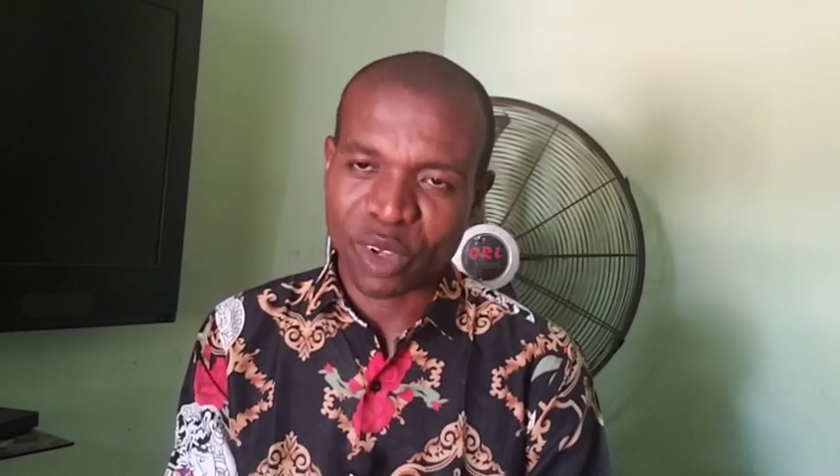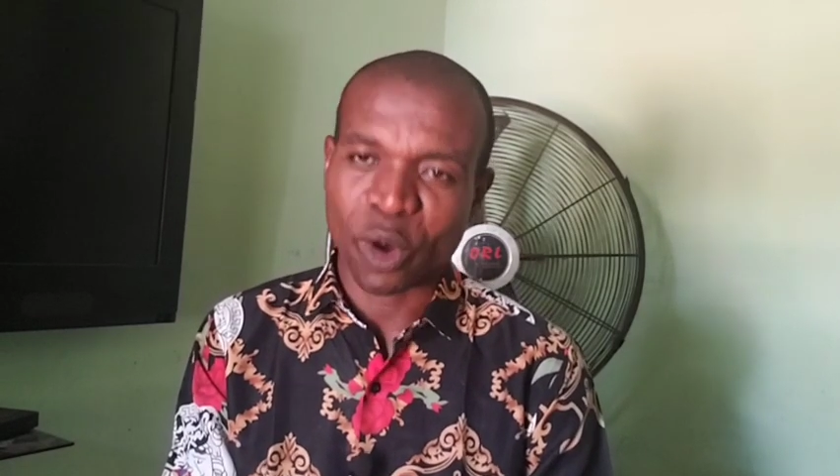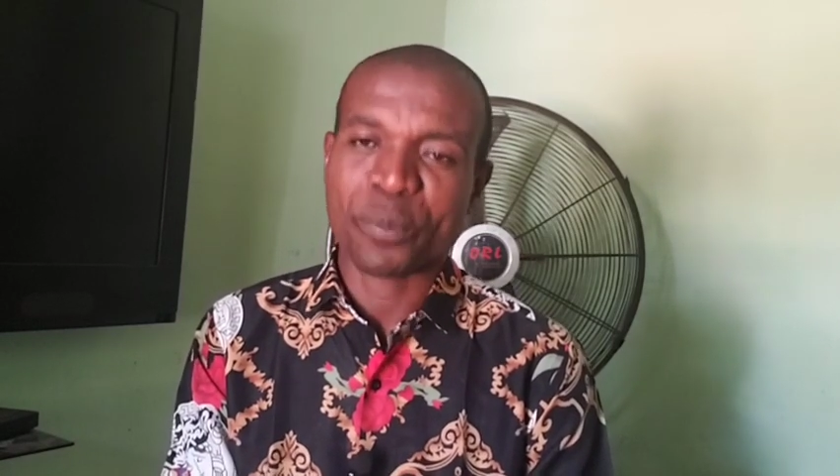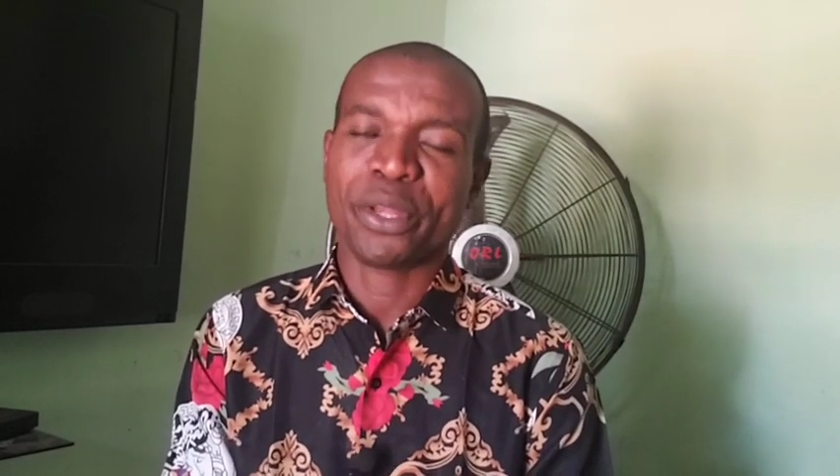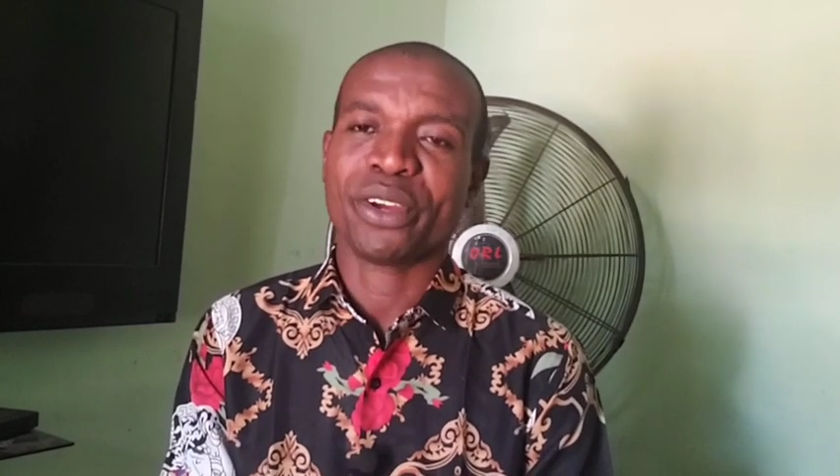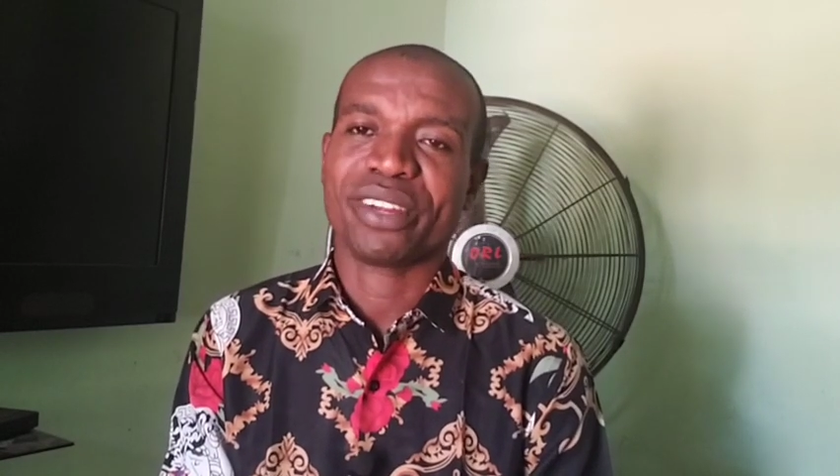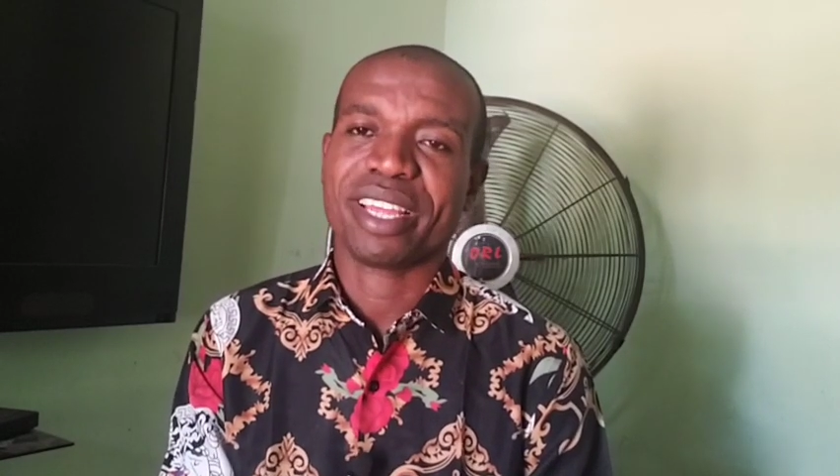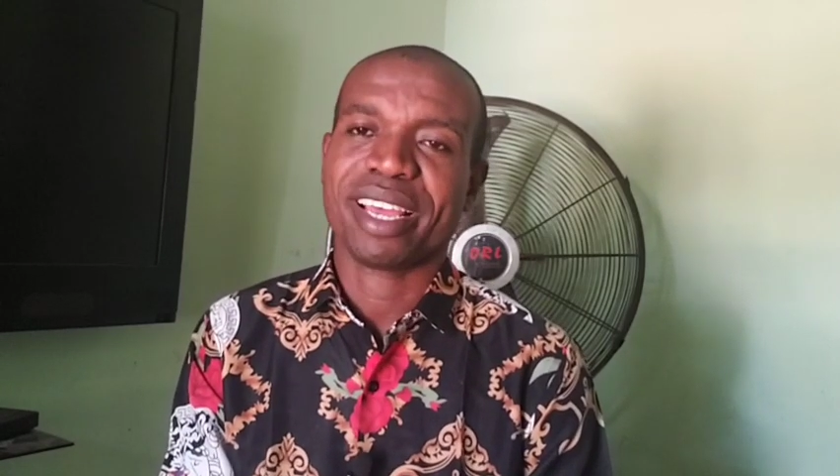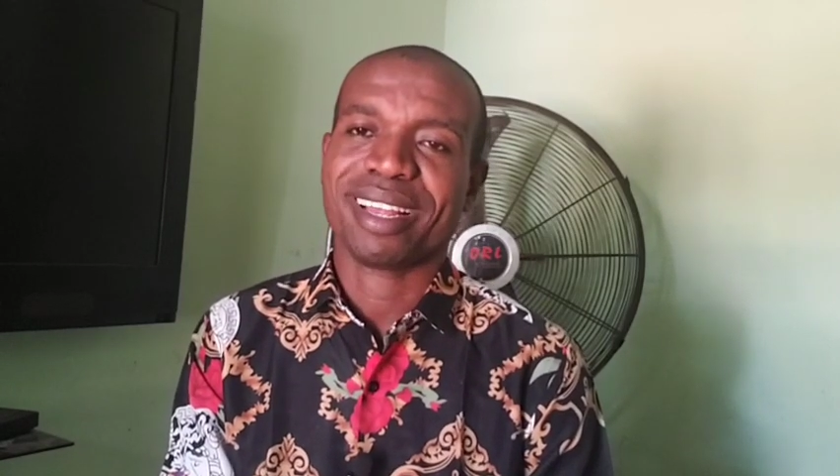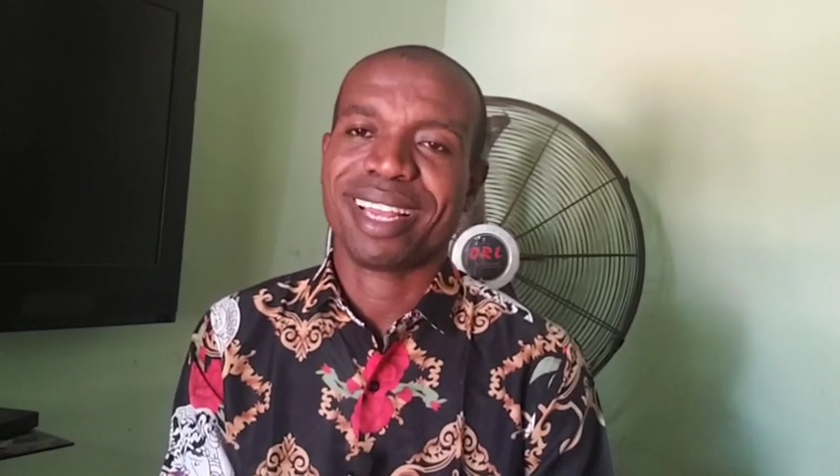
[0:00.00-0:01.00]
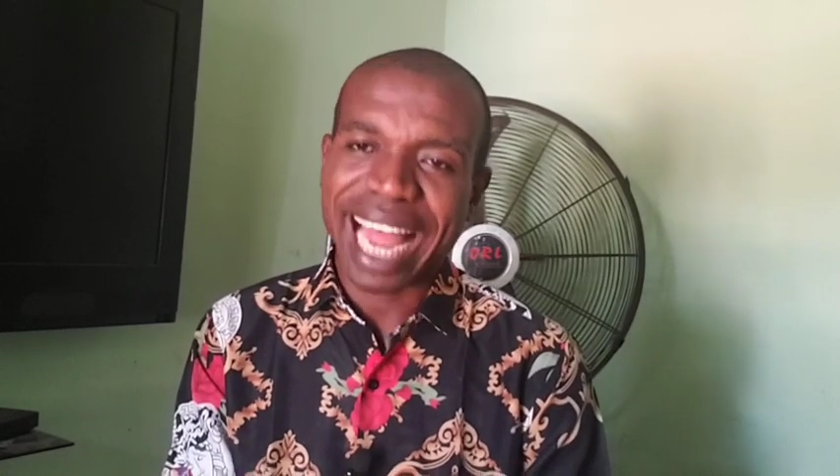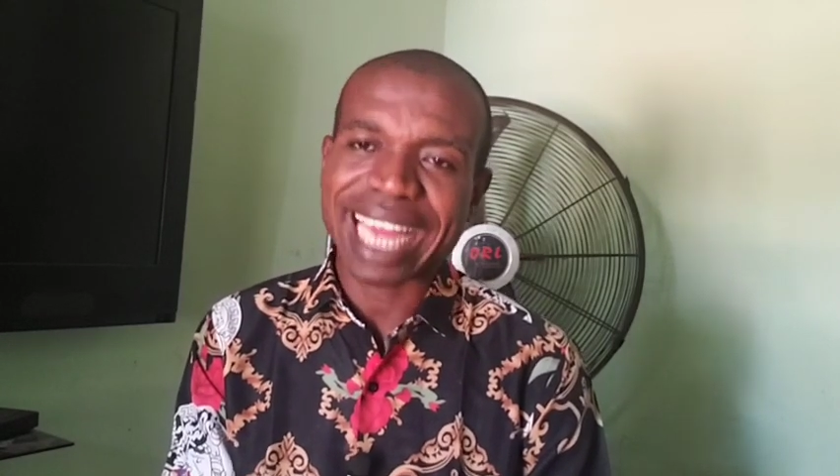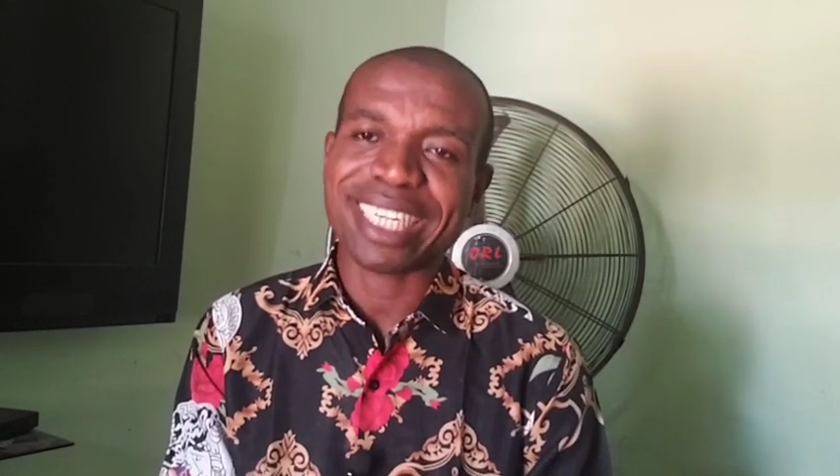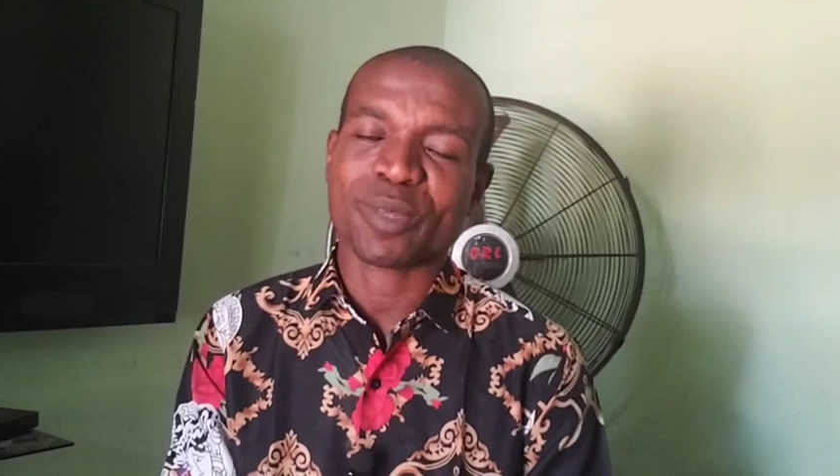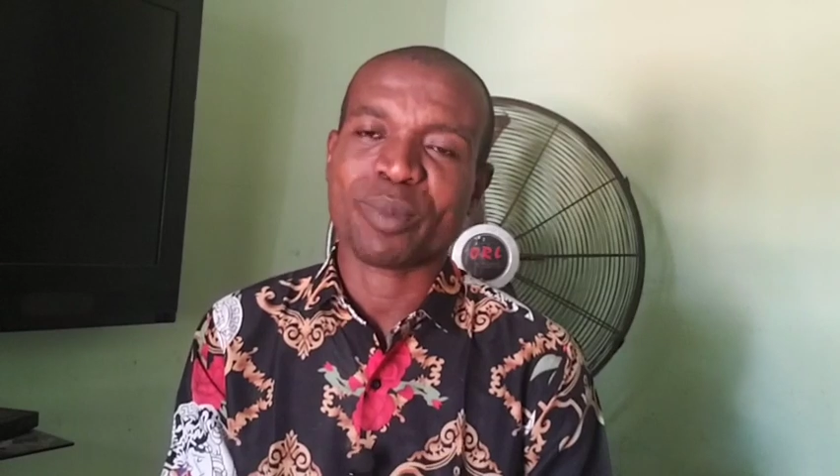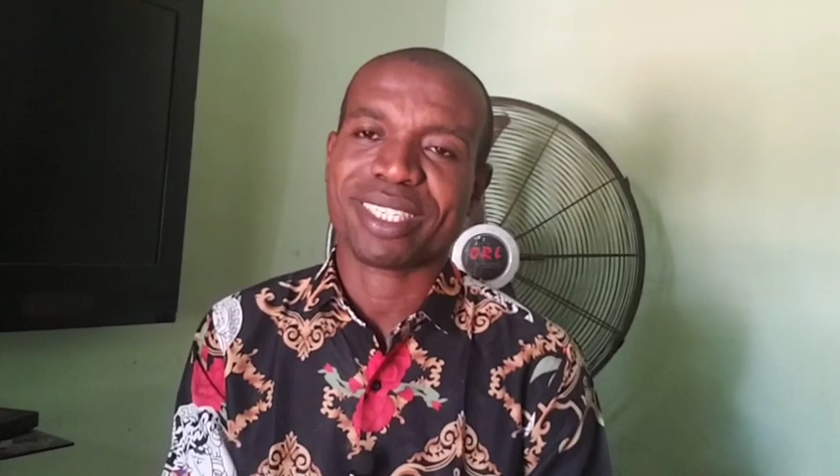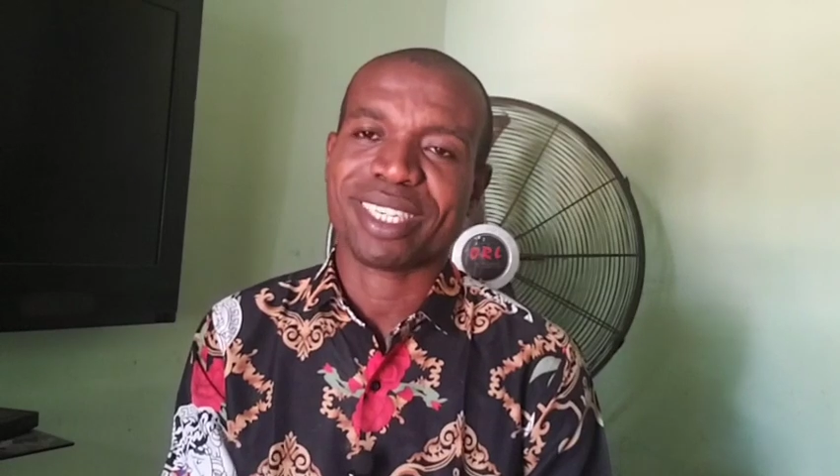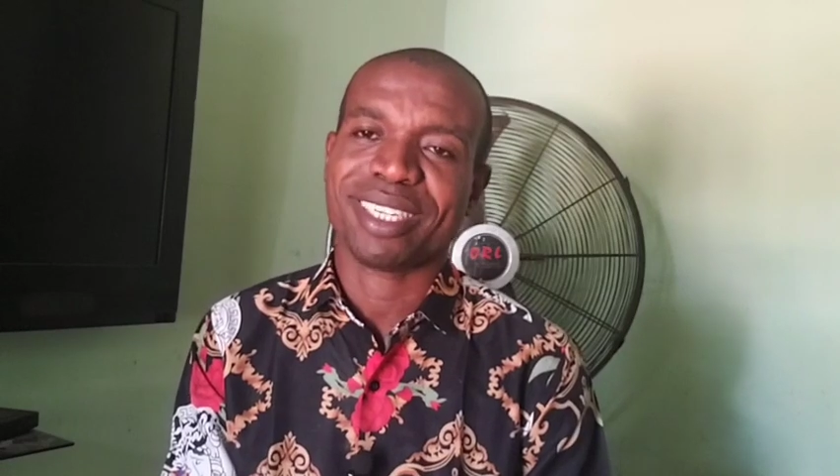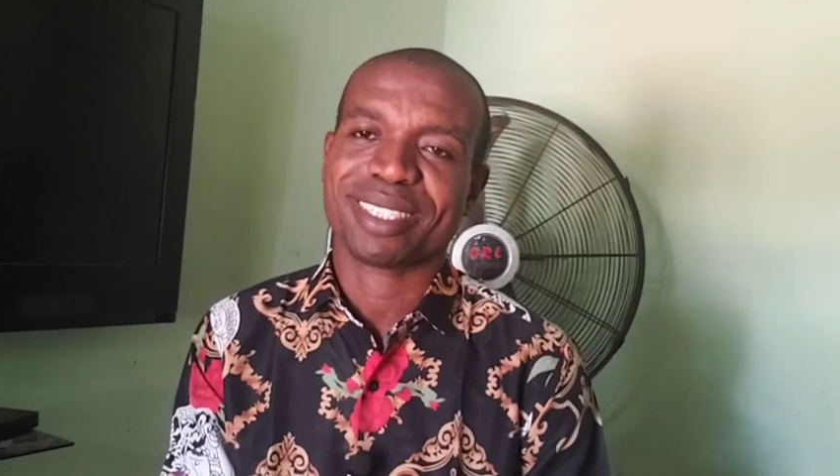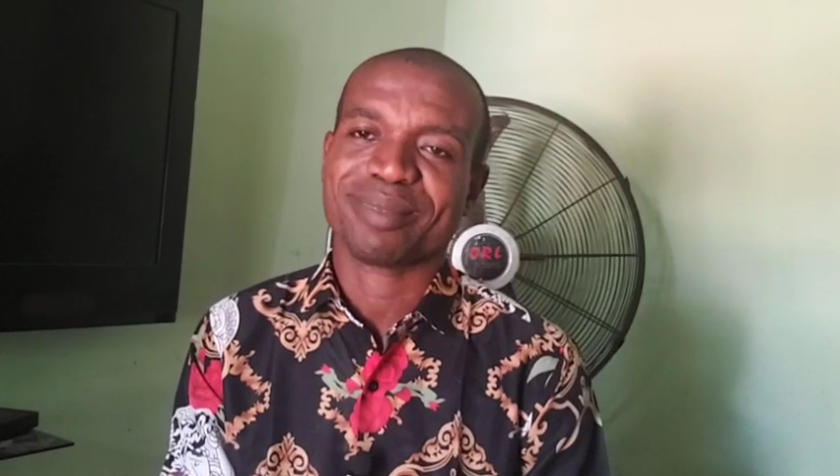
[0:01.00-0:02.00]
your opinion here. Like this
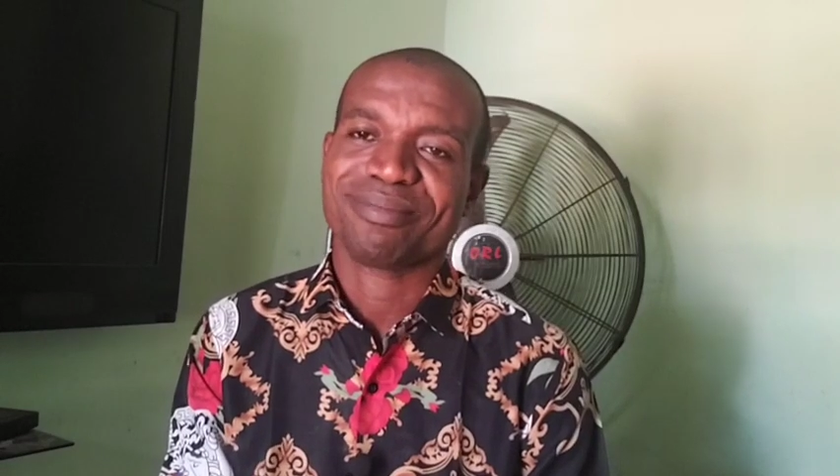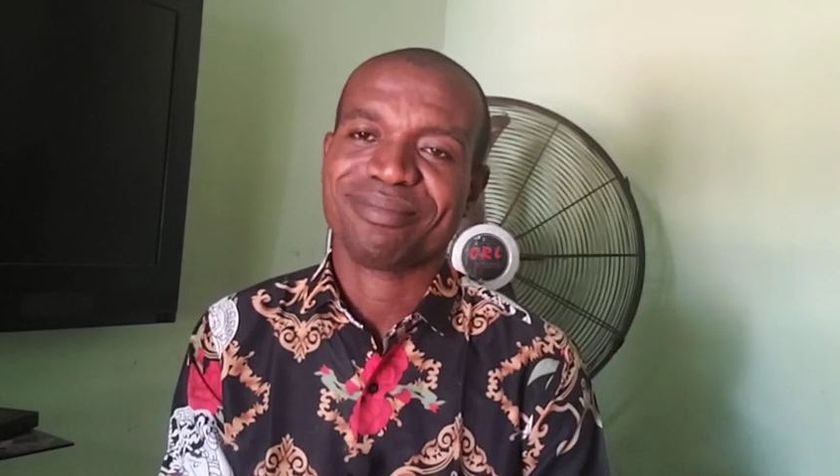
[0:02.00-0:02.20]
message.